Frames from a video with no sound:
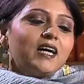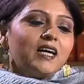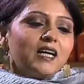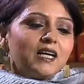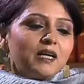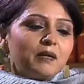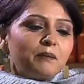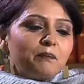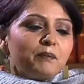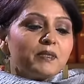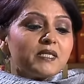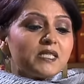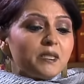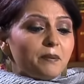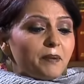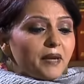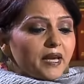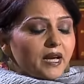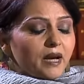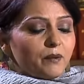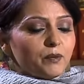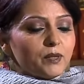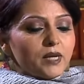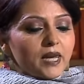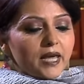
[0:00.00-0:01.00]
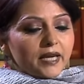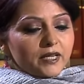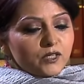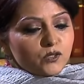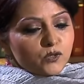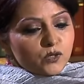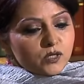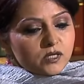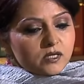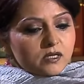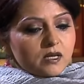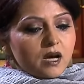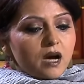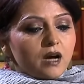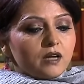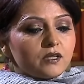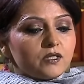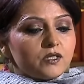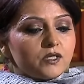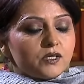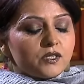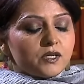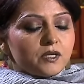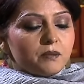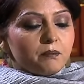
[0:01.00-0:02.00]
Uh, Mr. Baig, I would like to
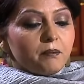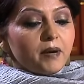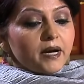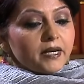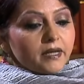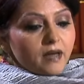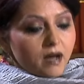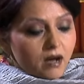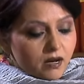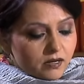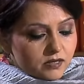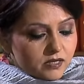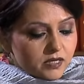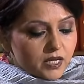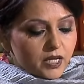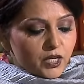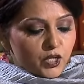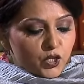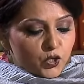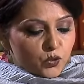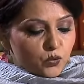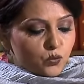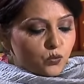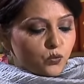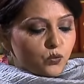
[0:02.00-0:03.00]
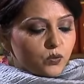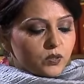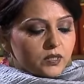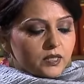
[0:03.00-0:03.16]
start by asking you